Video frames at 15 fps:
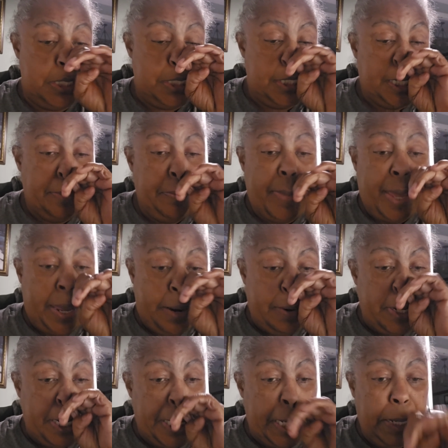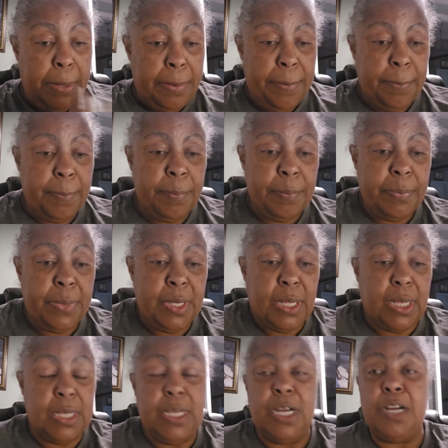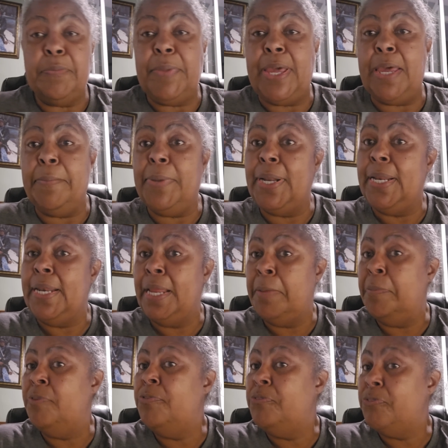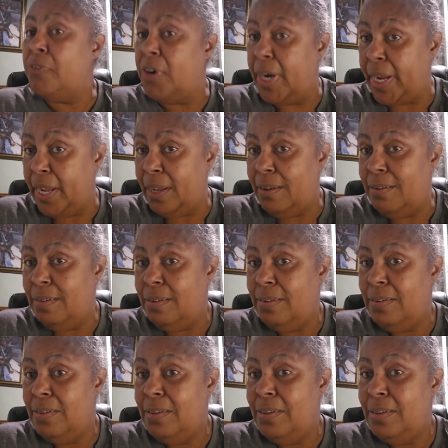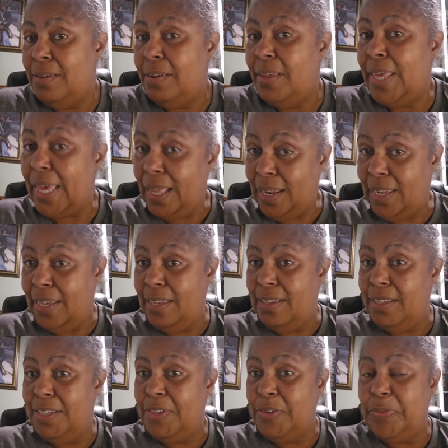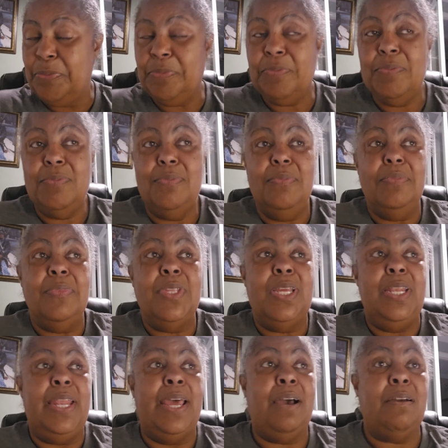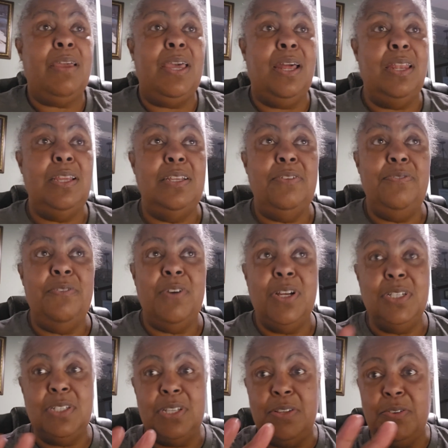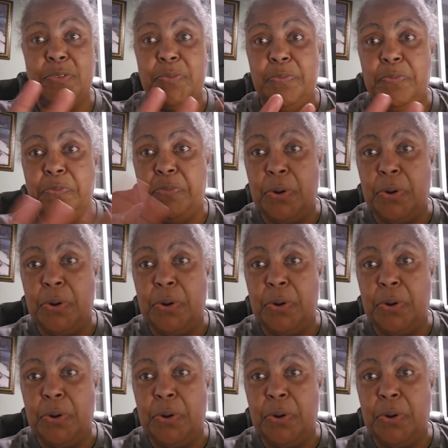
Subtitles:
She married a young man by the name of Frank Kelly. Now, Kelly runs on